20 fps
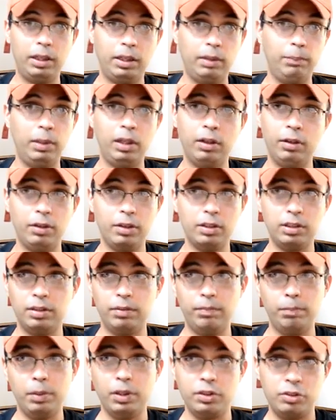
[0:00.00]
because
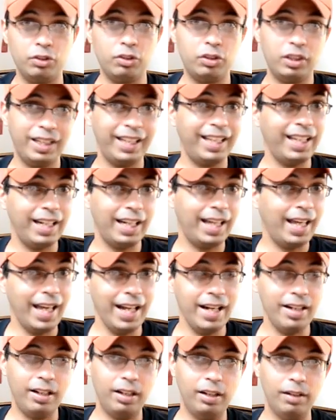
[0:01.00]
pictures are going to get
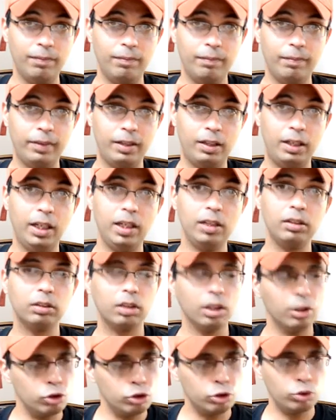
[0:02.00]
edited. Okay,
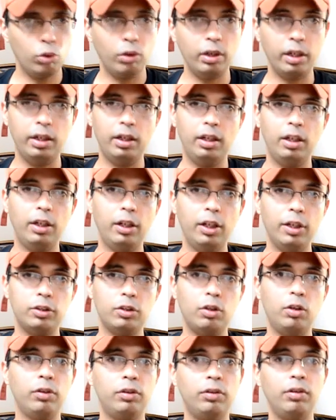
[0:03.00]
sure, it's
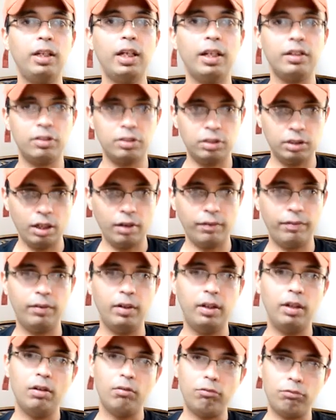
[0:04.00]
good to get stuff
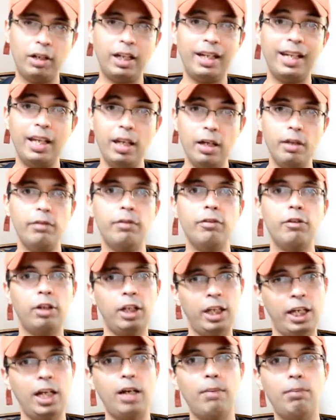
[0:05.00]
right in the
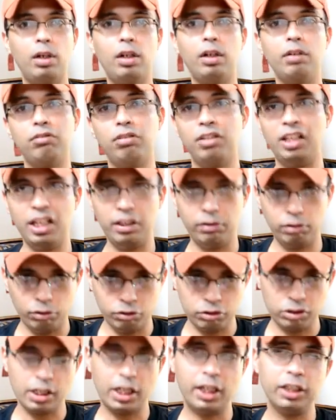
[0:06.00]
camera to get
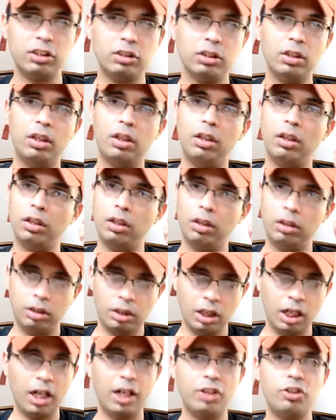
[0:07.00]
those nice
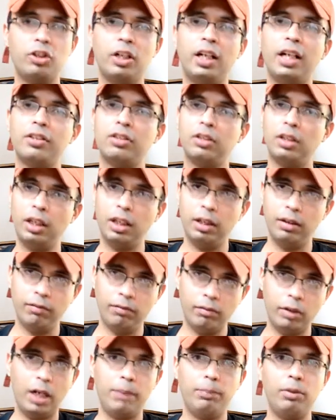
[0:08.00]
contrasts and
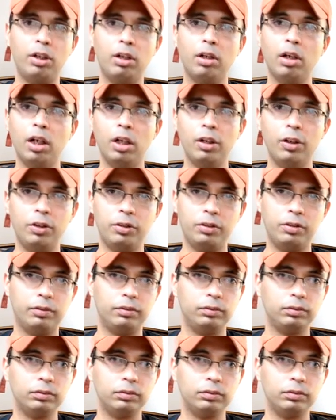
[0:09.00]
vibrant colors,